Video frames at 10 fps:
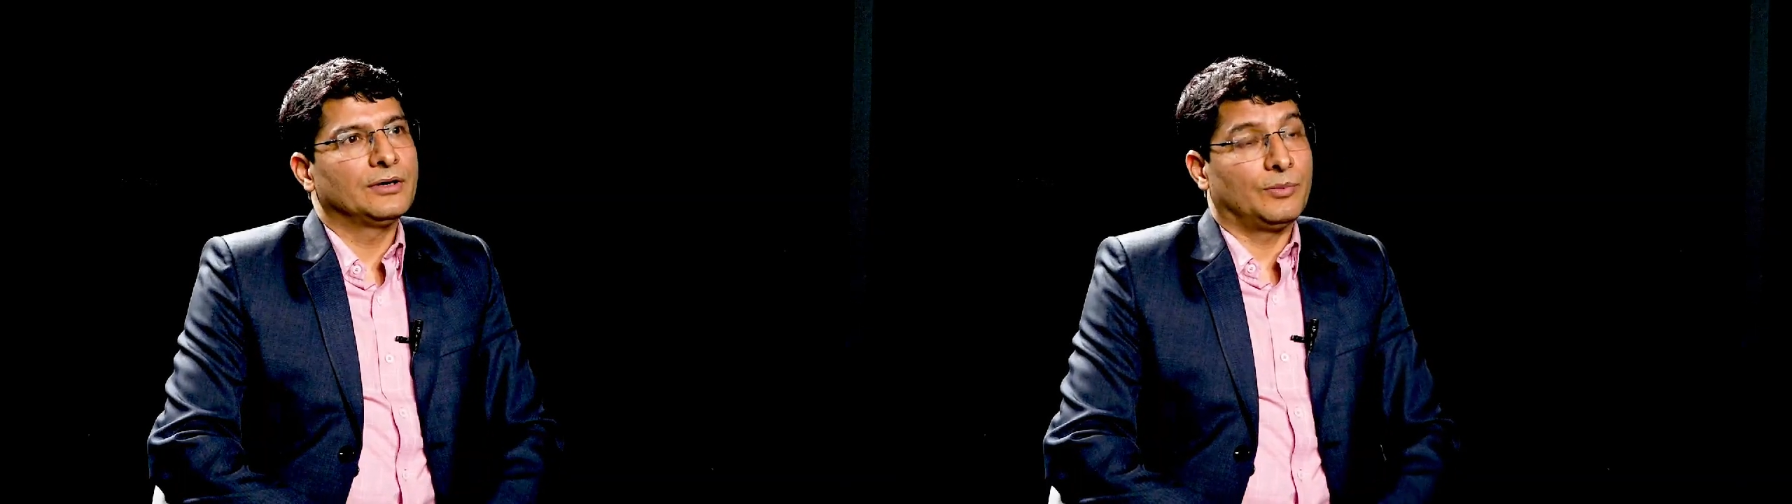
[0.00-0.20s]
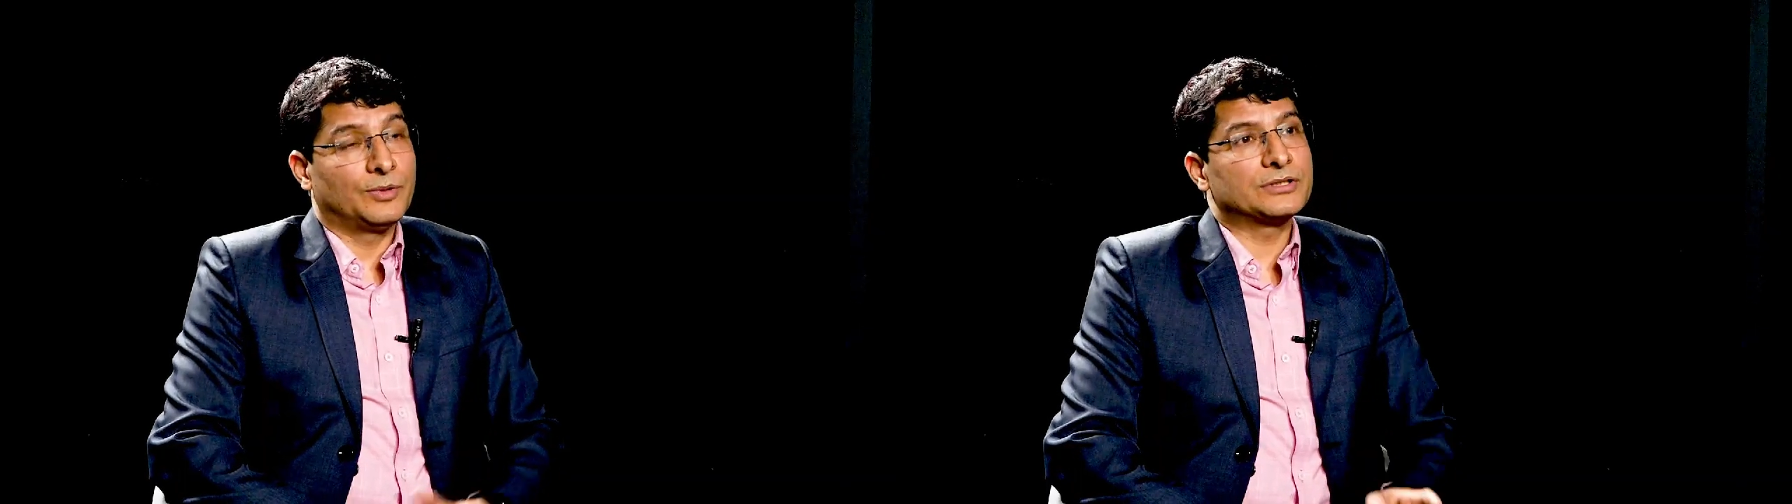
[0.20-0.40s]

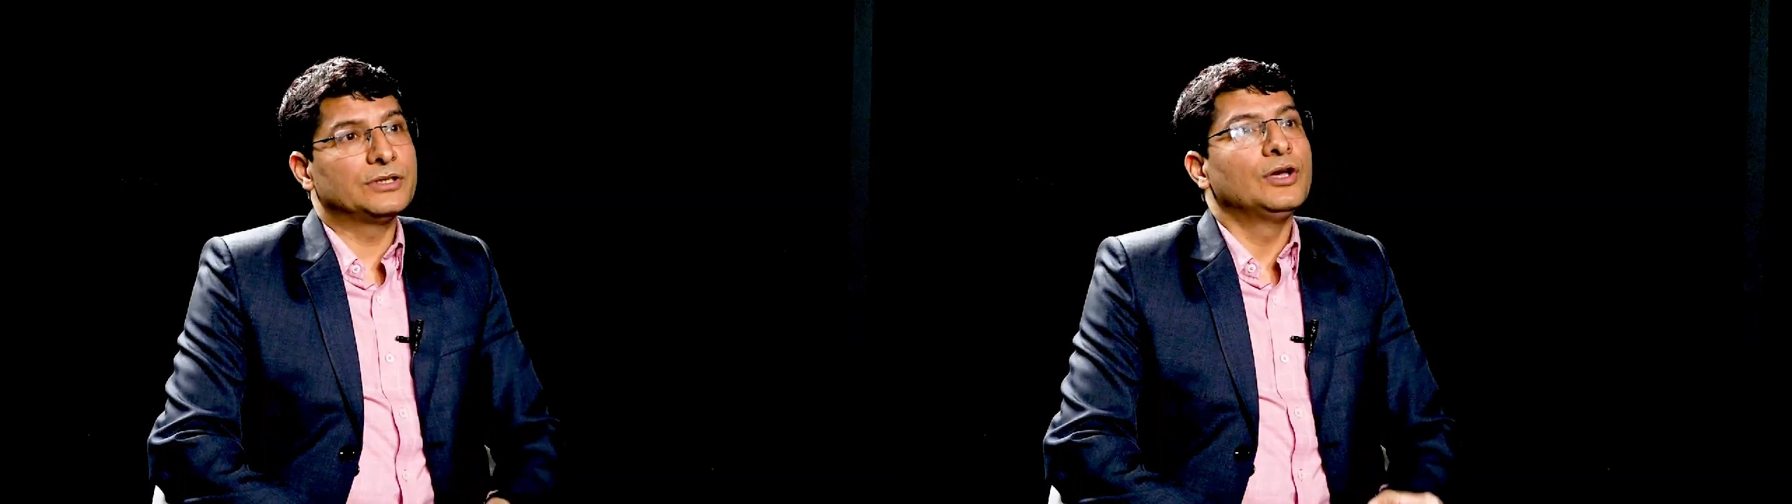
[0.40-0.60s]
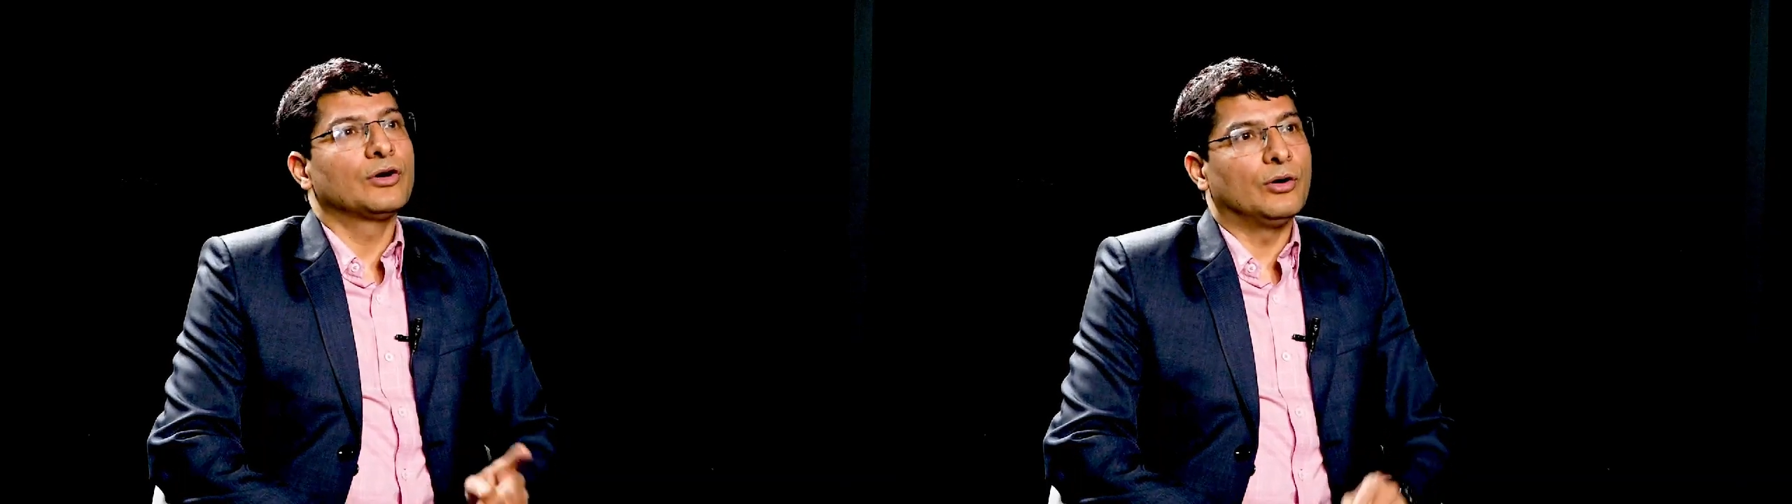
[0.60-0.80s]

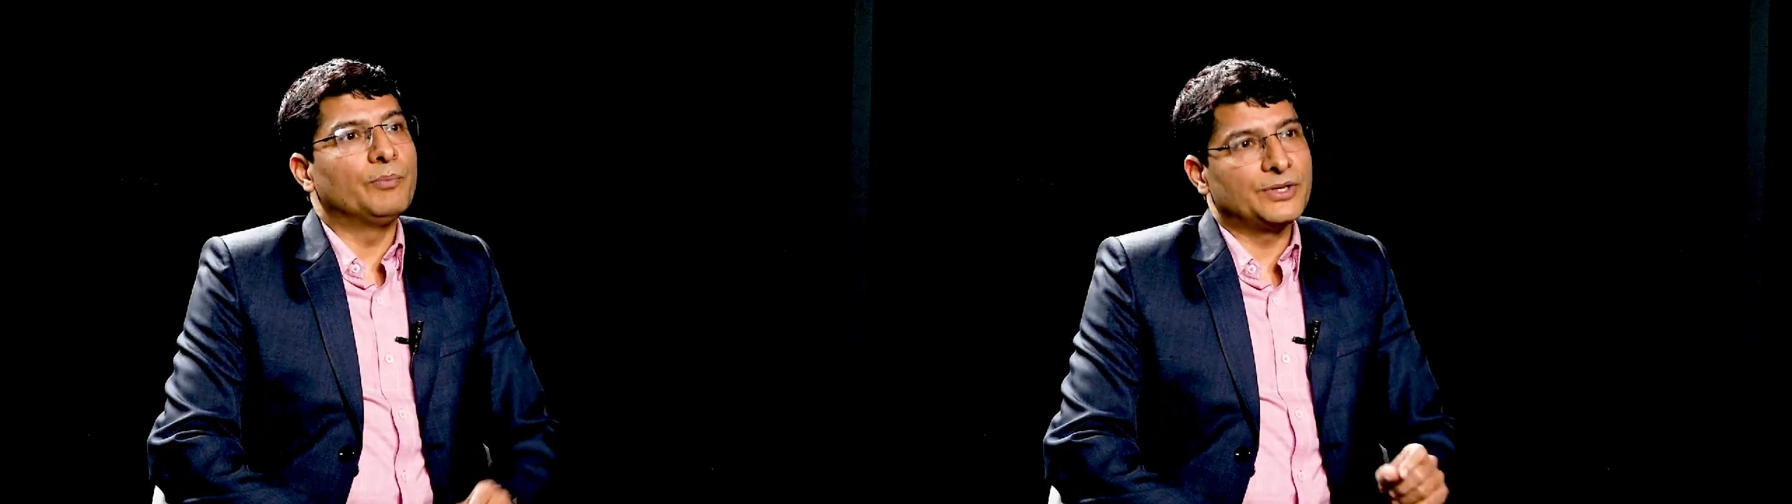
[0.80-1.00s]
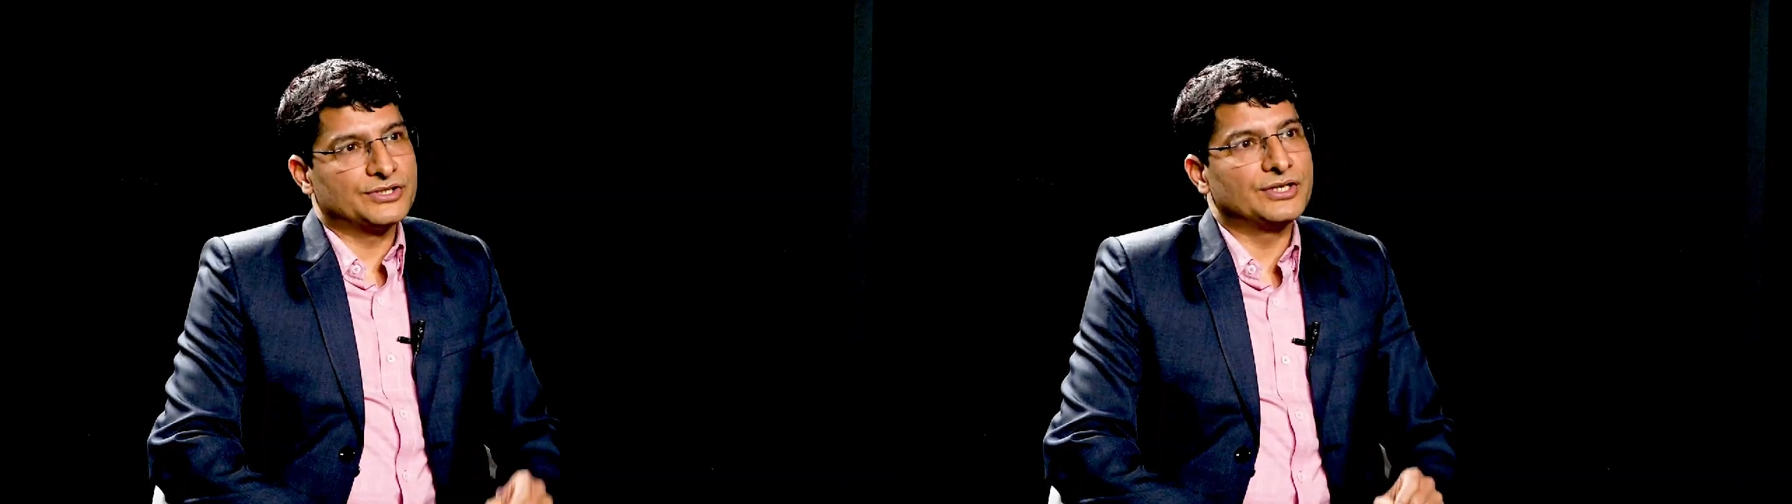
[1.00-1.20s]
obviously
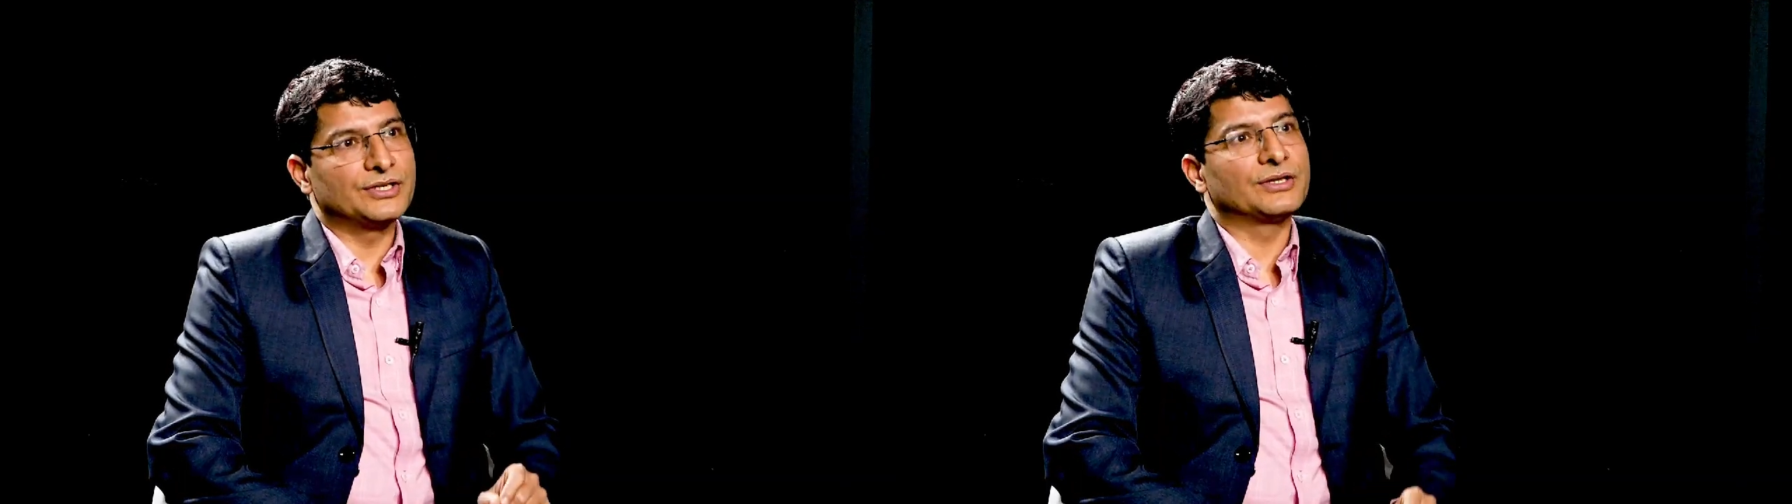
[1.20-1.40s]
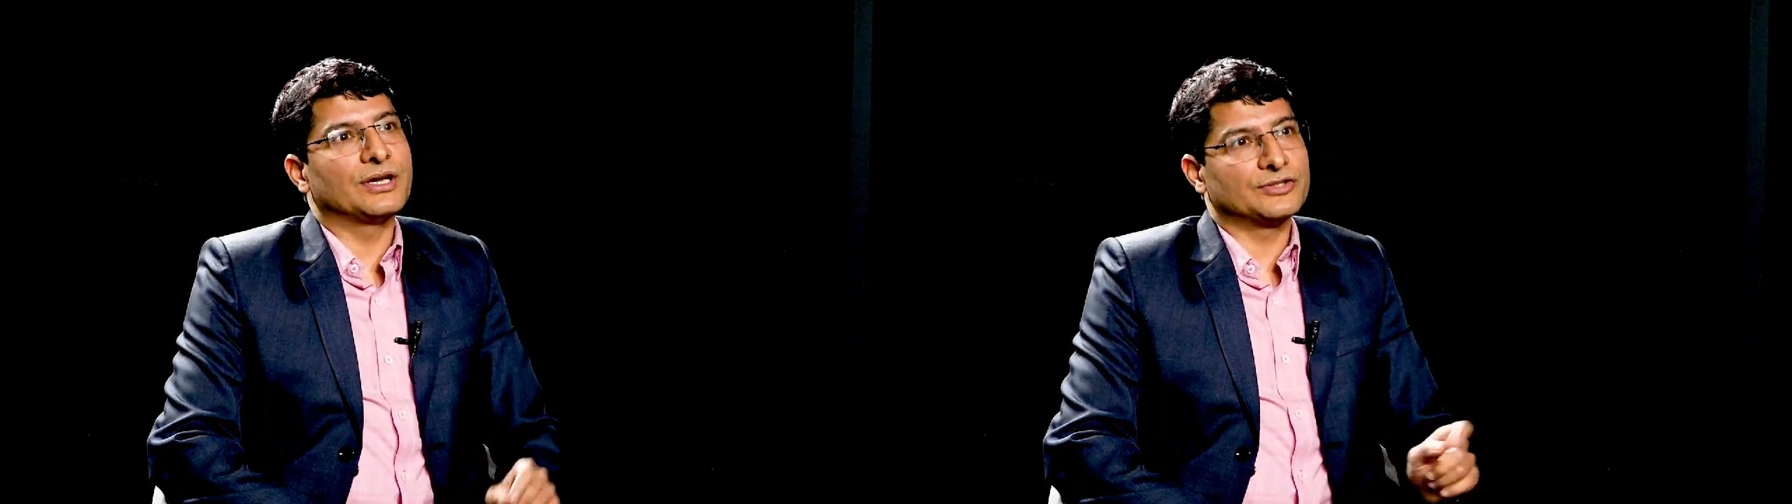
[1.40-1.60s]
compensating their